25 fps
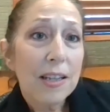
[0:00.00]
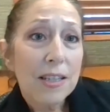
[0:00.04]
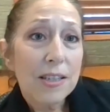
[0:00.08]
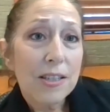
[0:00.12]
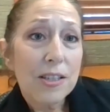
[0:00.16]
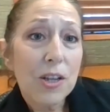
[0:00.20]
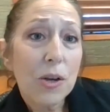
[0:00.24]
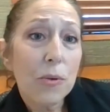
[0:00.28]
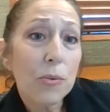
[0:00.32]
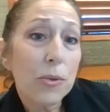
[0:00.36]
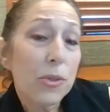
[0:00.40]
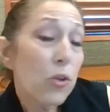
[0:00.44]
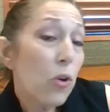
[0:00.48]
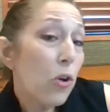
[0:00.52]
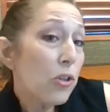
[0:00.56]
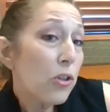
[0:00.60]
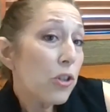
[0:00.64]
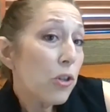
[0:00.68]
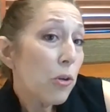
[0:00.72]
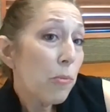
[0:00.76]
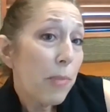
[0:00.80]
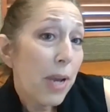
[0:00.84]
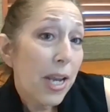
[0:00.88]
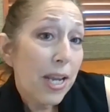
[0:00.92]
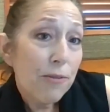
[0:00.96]
So it's also
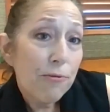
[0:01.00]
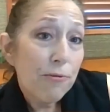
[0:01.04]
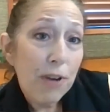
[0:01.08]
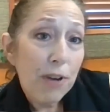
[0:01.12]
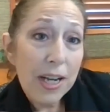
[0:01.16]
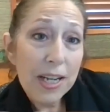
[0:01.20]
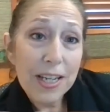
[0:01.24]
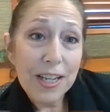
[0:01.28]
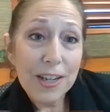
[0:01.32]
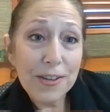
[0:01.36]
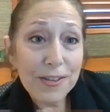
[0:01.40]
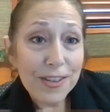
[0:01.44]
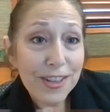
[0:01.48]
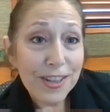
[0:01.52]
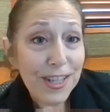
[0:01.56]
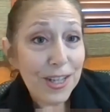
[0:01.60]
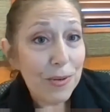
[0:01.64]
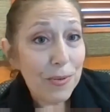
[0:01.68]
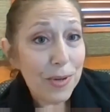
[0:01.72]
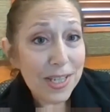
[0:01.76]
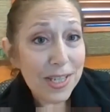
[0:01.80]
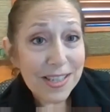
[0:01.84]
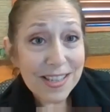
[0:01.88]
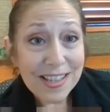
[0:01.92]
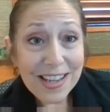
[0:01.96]
made right here in the
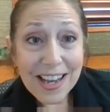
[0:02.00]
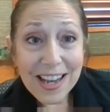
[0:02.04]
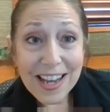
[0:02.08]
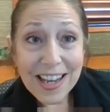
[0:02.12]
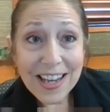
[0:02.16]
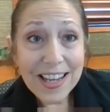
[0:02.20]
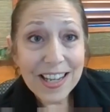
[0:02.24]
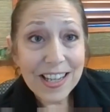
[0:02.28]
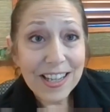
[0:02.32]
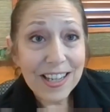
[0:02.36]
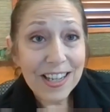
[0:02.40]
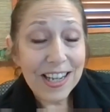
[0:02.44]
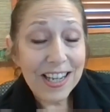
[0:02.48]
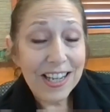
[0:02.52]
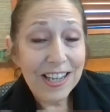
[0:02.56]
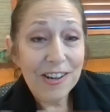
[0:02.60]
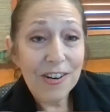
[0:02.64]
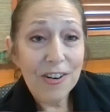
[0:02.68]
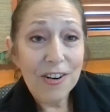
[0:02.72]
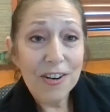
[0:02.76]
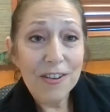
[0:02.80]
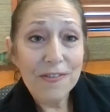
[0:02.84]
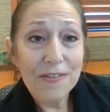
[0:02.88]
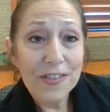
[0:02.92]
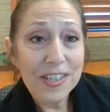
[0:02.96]
USA, in
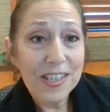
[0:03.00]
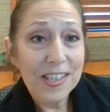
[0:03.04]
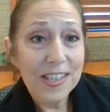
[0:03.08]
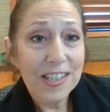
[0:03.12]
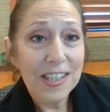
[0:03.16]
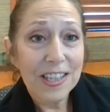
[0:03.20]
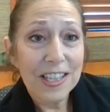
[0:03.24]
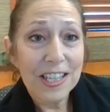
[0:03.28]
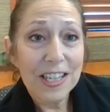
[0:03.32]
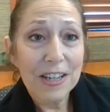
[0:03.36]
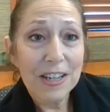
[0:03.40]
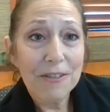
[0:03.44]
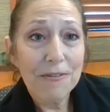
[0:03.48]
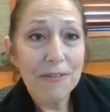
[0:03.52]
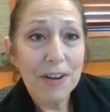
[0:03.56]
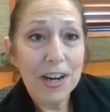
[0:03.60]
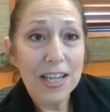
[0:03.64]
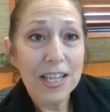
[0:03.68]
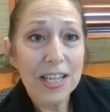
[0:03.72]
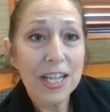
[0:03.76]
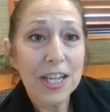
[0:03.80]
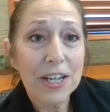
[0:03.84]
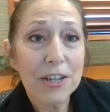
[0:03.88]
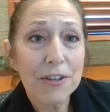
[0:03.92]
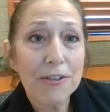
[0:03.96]
our facility right
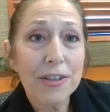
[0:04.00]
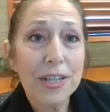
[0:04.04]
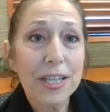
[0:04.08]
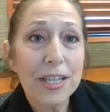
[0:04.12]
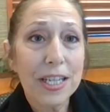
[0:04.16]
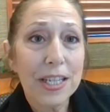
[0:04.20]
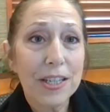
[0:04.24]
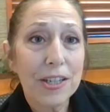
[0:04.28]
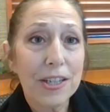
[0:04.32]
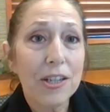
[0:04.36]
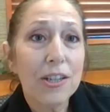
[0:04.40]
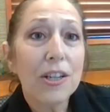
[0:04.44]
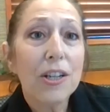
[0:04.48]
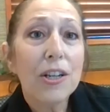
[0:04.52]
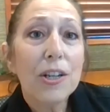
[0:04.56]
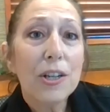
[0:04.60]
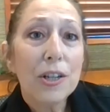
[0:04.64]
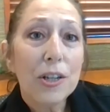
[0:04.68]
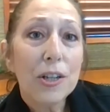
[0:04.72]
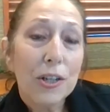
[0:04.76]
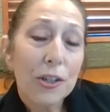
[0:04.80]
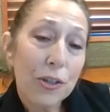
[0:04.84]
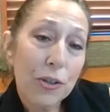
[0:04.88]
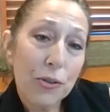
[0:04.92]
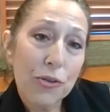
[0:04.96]
here in New